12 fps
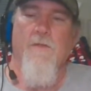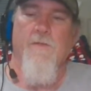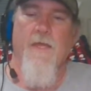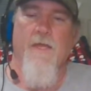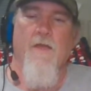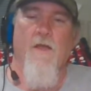
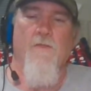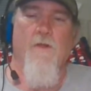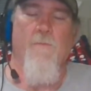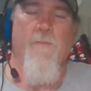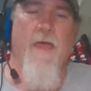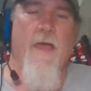they call
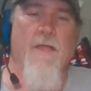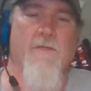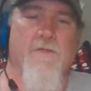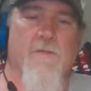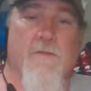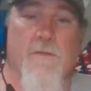their
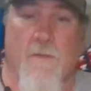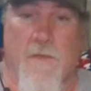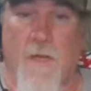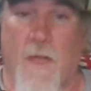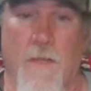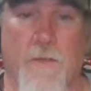patch
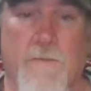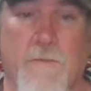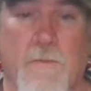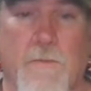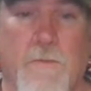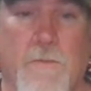
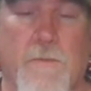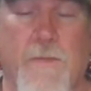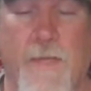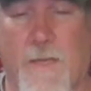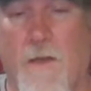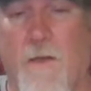colors.
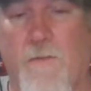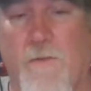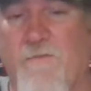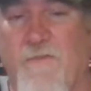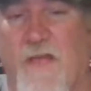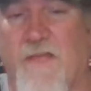They call
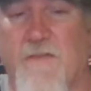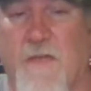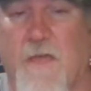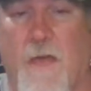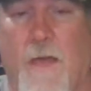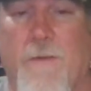their vest a
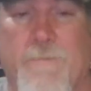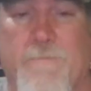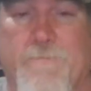cut.